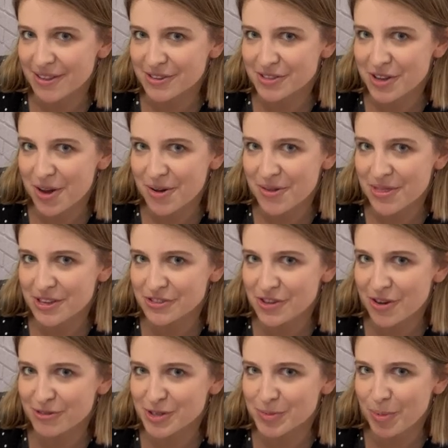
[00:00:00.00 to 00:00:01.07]
There's no, there's
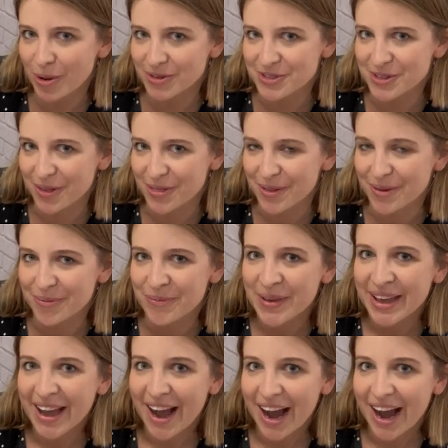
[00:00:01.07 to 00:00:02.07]
no spots on them.